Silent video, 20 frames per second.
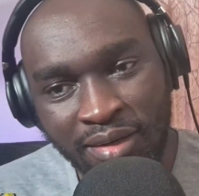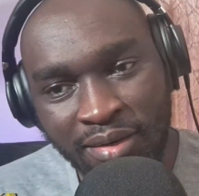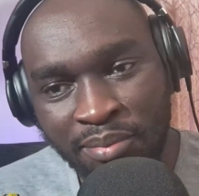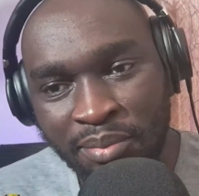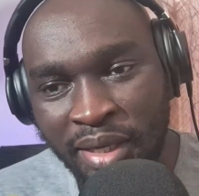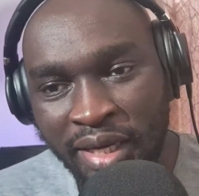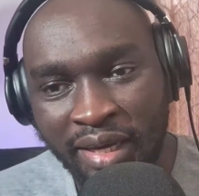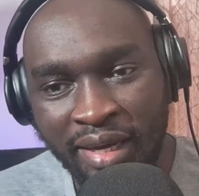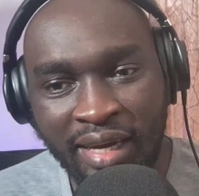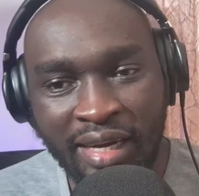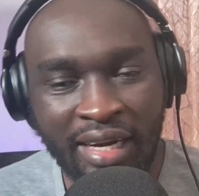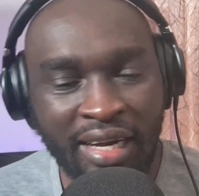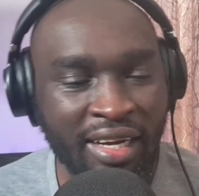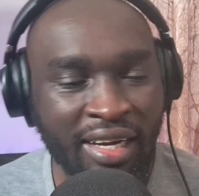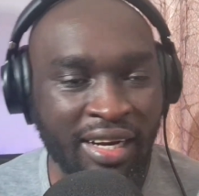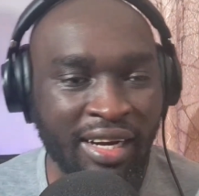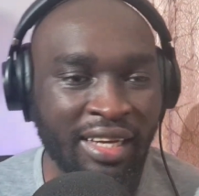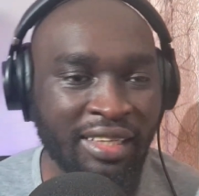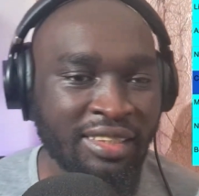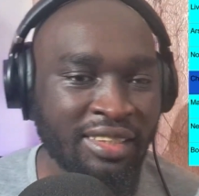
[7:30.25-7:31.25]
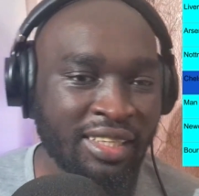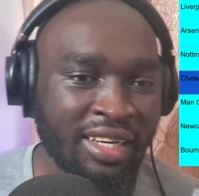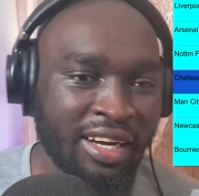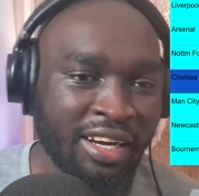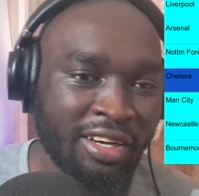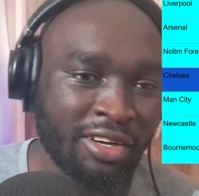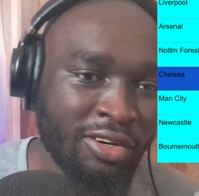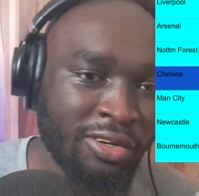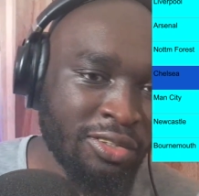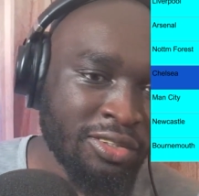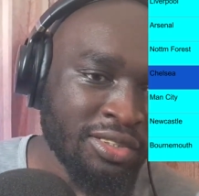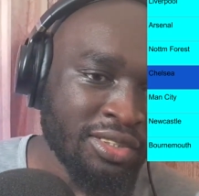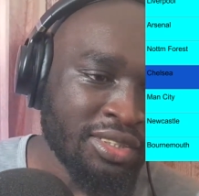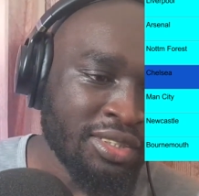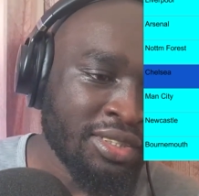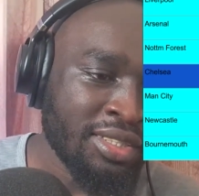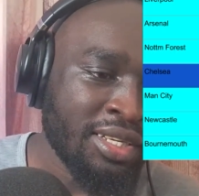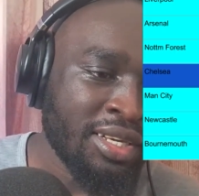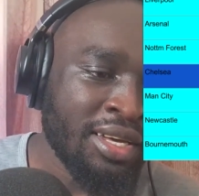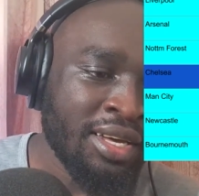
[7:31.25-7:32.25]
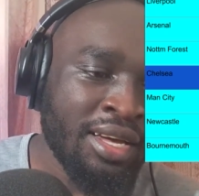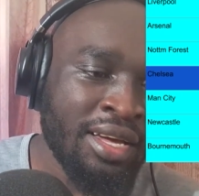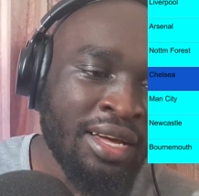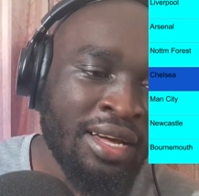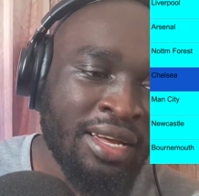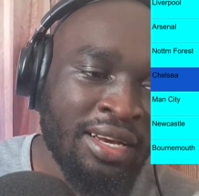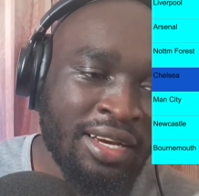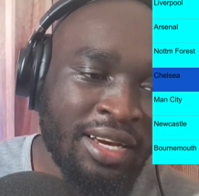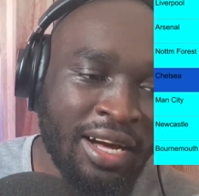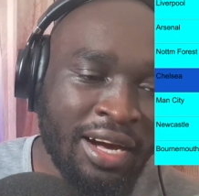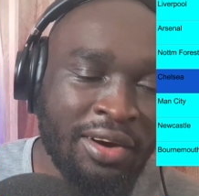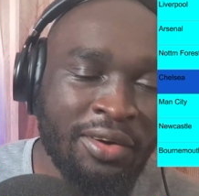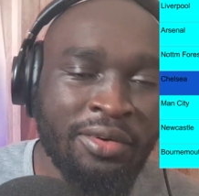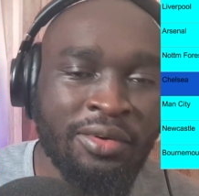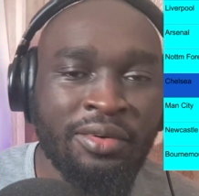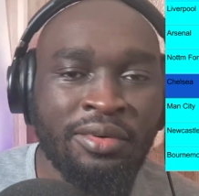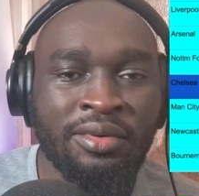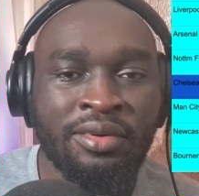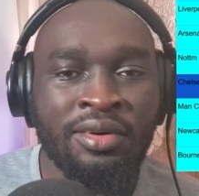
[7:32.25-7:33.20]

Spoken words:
make a lackluster cross. Now,